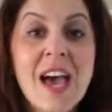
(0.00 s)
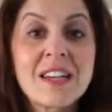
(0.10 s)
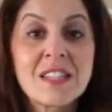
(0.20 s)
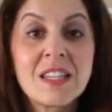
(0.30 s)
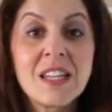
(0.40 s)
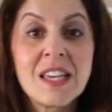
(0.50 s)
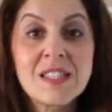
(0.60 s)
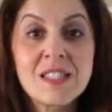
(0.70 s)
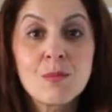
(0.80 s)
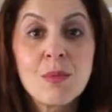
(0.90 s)
add in is
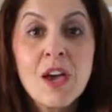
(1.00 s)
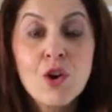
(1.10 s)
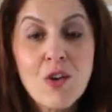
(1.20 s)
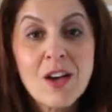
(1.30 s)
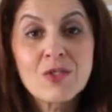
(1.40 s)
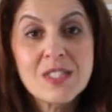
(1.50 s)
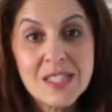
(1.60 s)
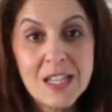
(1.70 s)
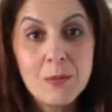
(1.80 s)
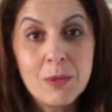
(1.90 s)
some ground
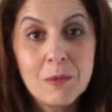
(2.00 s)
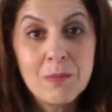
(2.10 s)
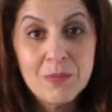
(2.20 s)
cinnamon.